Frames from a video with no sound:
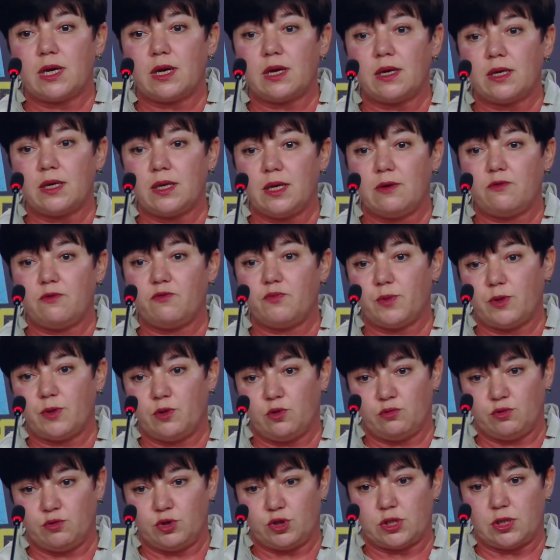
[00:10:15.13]
And here
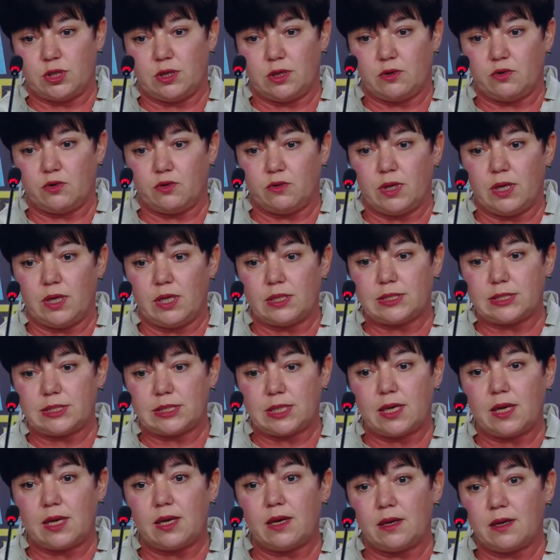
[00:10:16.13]

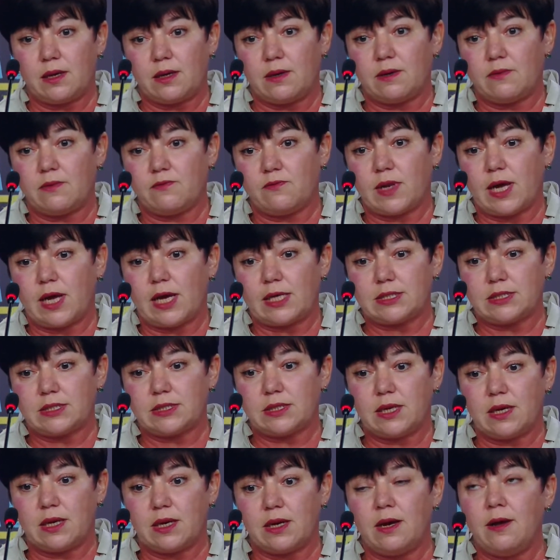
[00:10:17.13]
it is right here
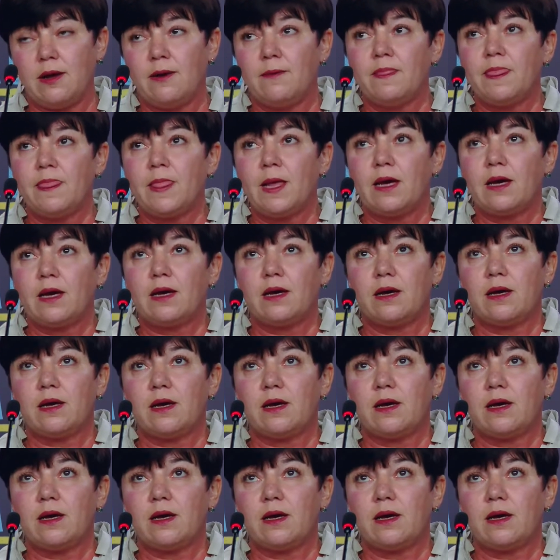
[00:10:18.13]
on this textbook.